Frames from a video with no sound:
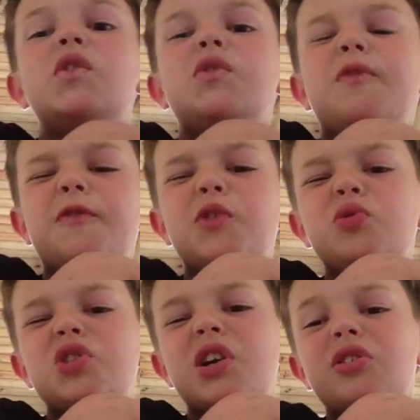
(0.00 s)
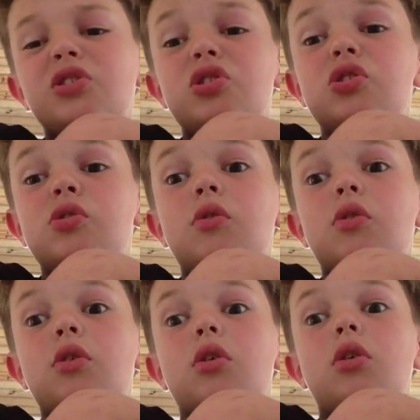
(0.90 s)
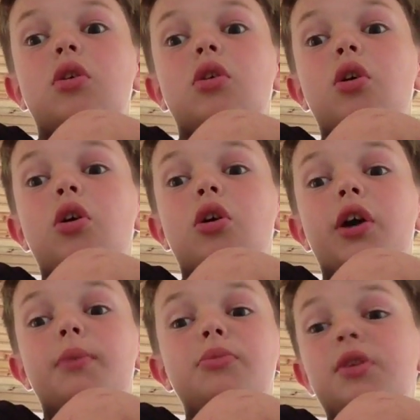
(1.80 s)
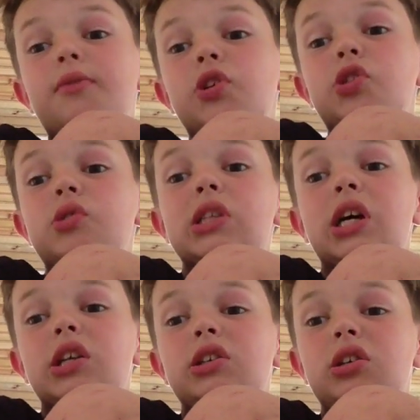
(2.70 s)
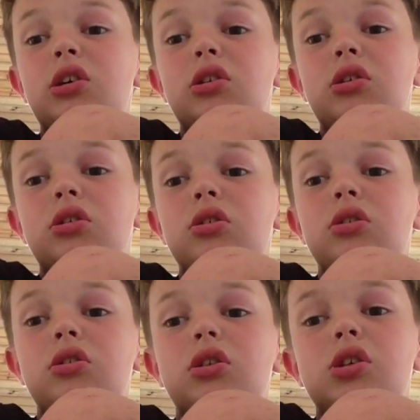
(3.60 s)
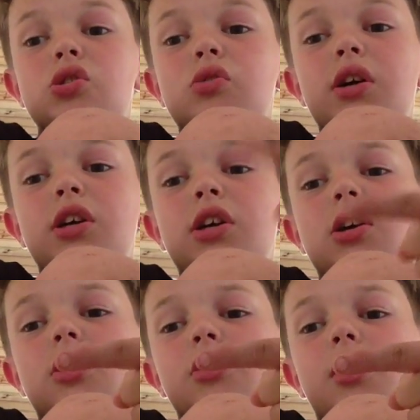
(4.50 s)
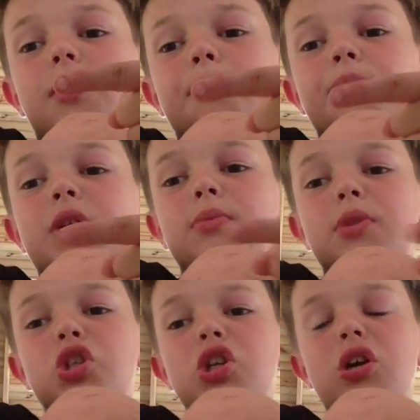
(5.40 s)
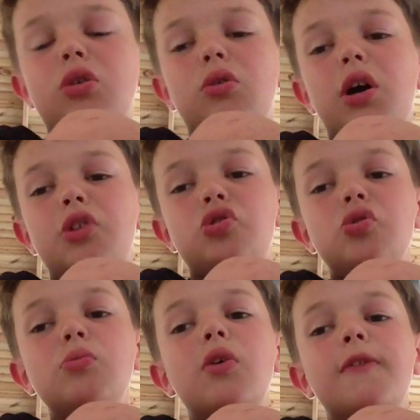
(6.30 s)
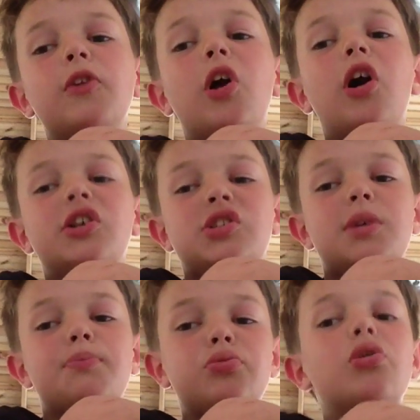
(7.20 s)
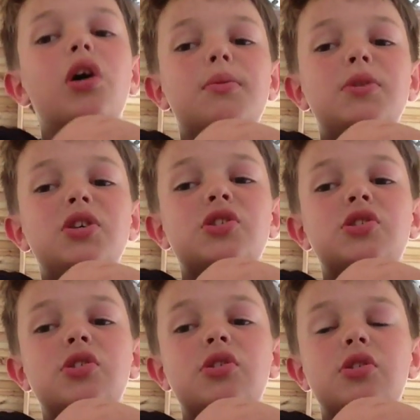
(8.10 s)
Dude, food challenges. Oh, I'm never doing that again. So I aired update my channel. I'll do more vlogs, I promise.